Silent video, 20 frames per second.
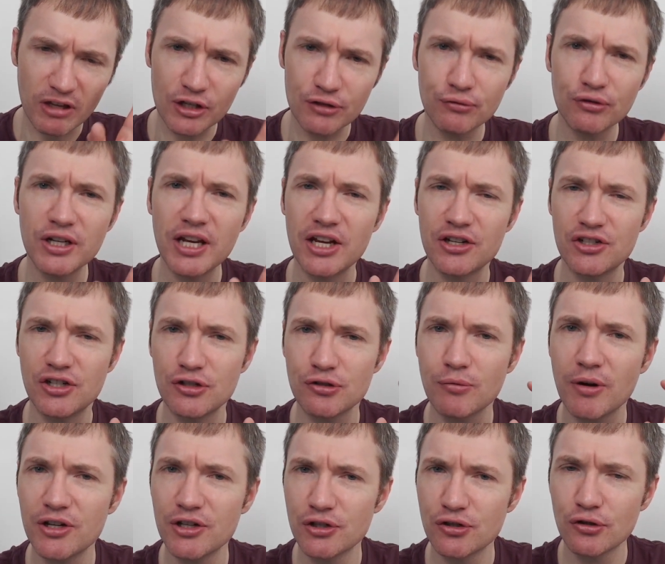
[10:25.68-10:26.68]
It's funny actually,
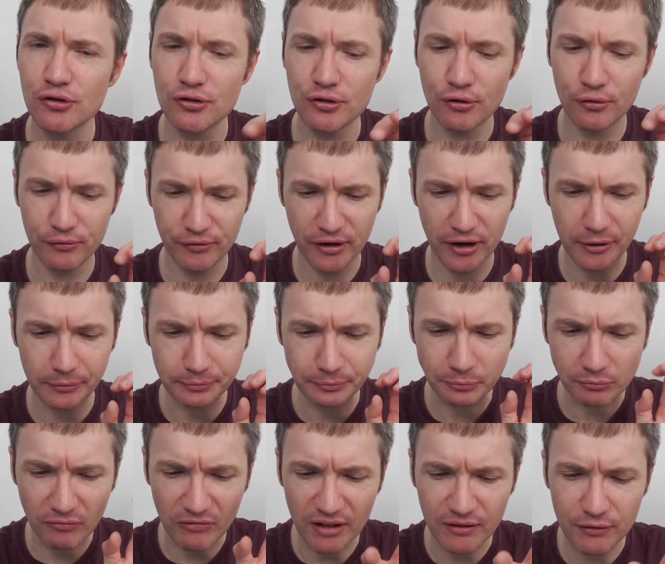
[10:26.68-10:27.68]
it's quite subtle.
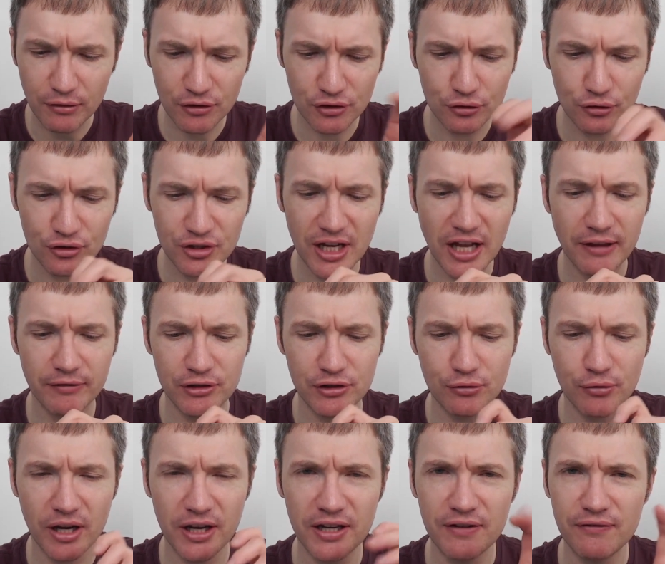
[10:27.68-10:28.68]
You know, it's Nutella,
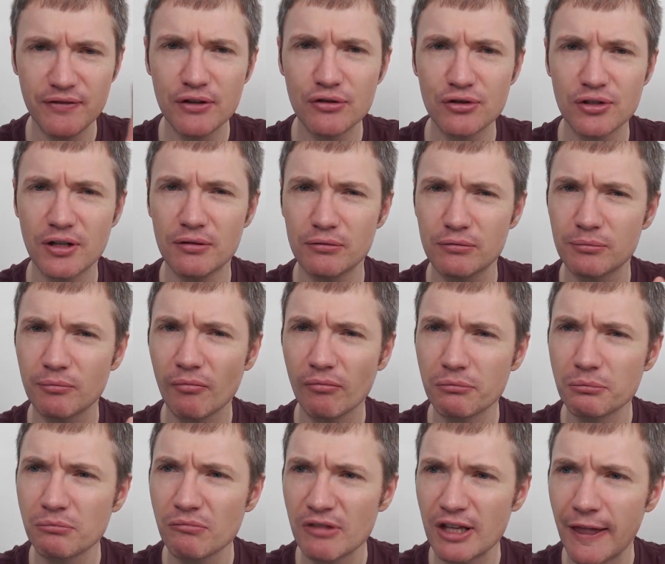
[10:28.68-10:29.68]
it's quite, it feels like,
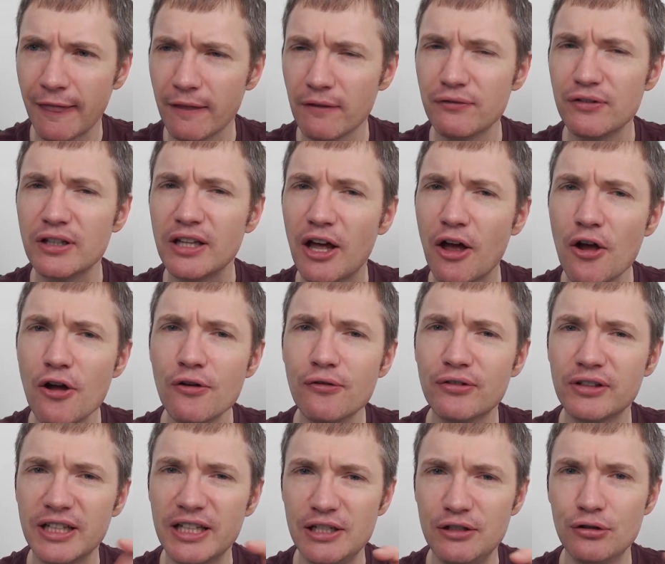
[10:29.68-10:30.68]
I don't feel like
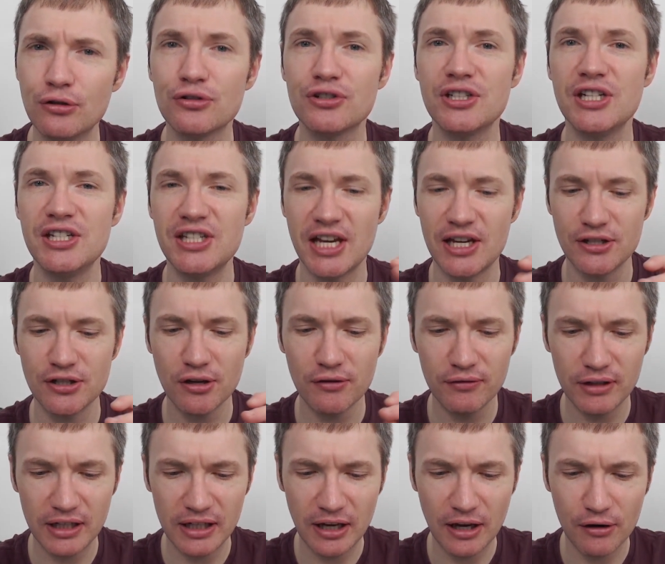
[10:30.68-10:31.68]
overly nutty taste,
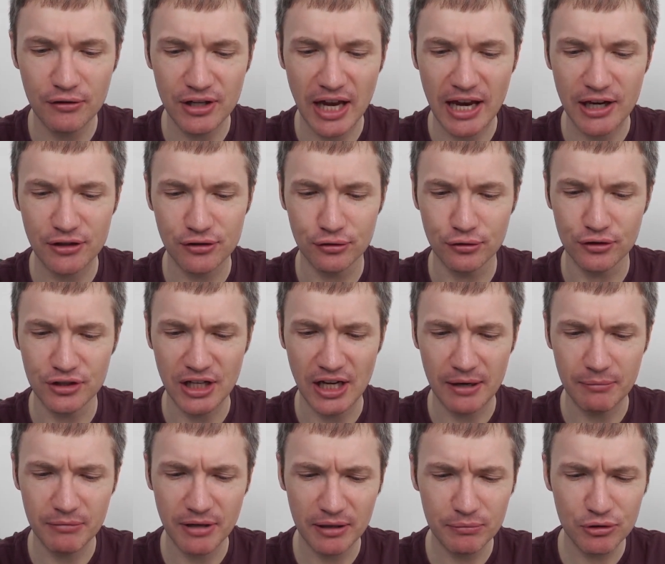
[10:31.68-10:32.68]
overly hazelnutty.
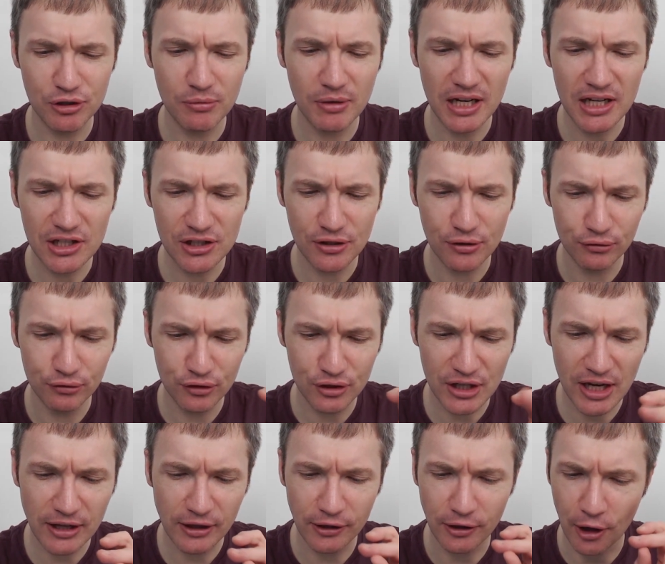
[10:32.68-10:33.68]
I'm assuming it is still
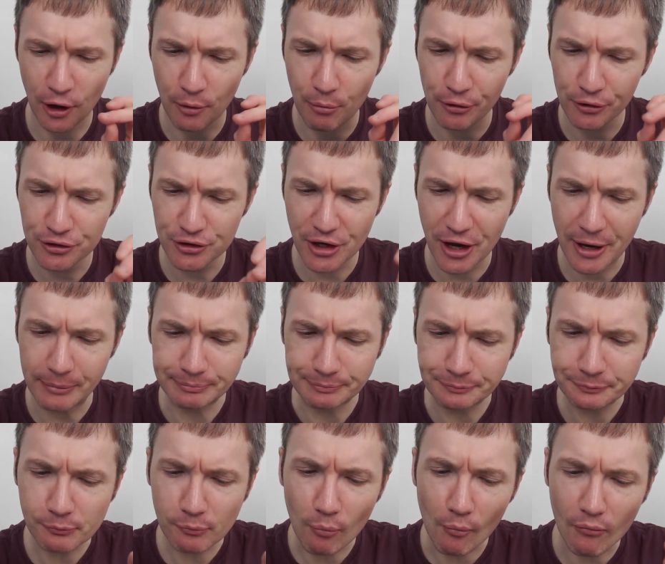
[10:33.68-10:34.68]
Nutella though, but I
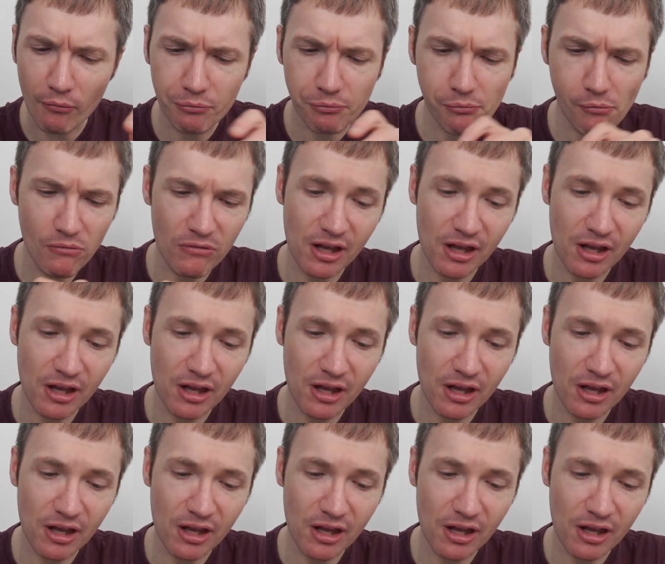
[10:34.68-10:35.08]
don't